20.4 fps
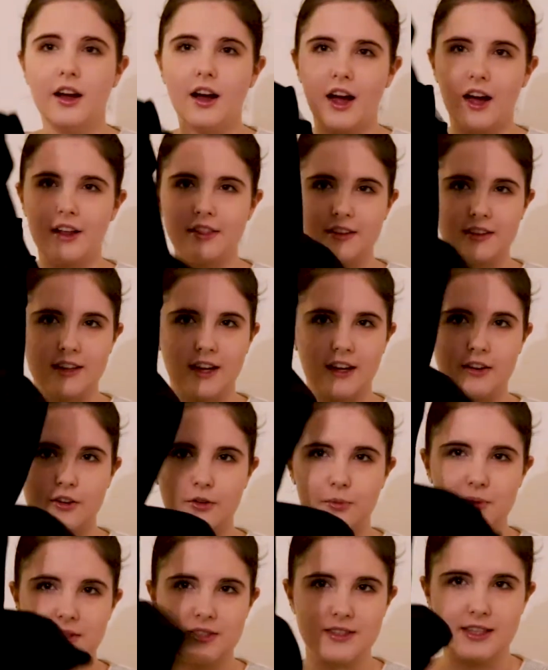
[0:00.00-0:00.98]
I think that
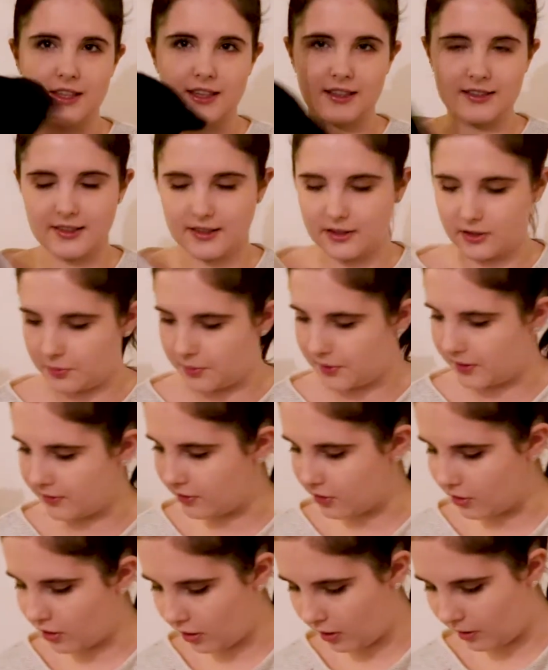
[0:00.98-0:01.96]
could be sick as a little bit
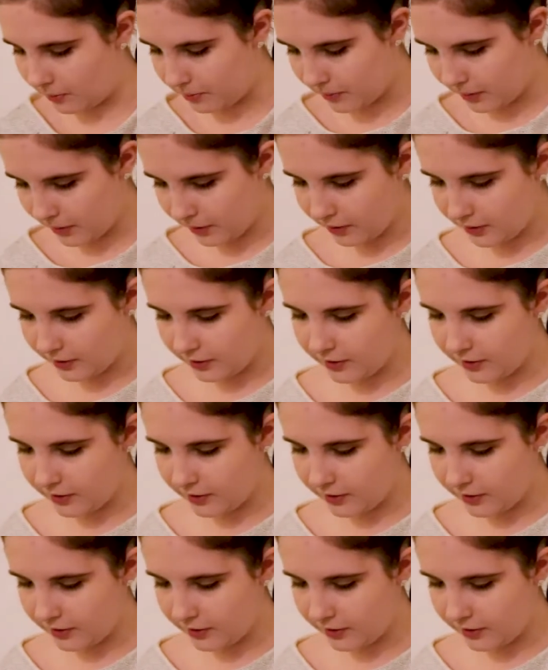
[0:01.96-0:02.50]
of combo.